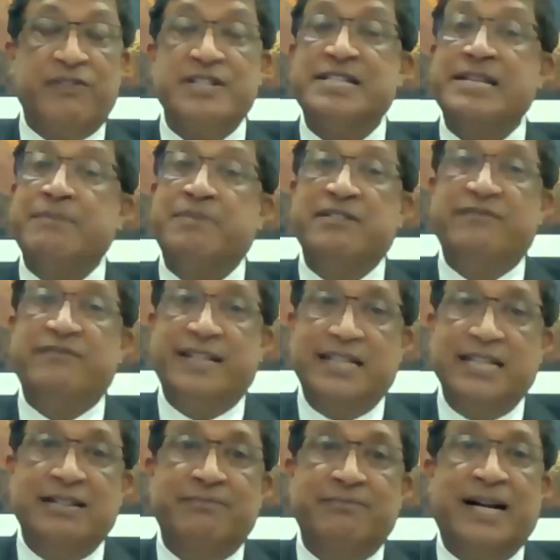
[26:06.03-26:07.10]

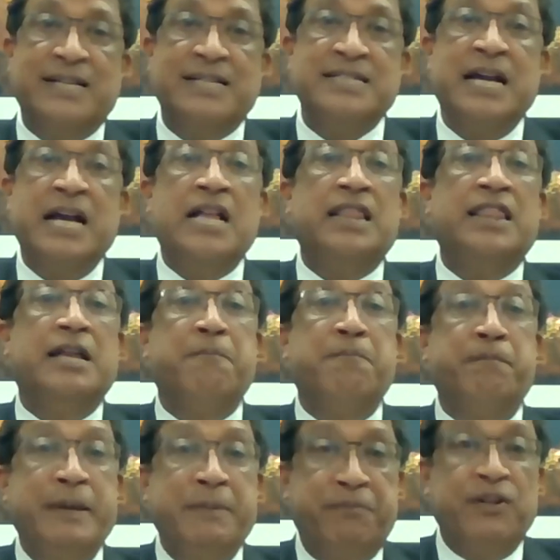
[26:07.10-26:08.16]
receptivity amongst the
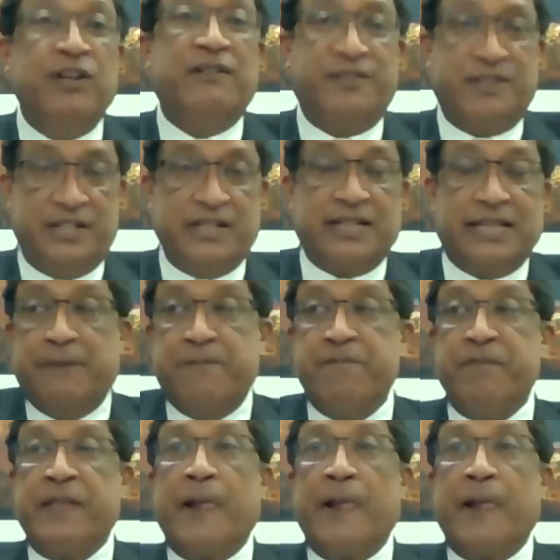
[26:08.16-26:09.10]
people of Turkey.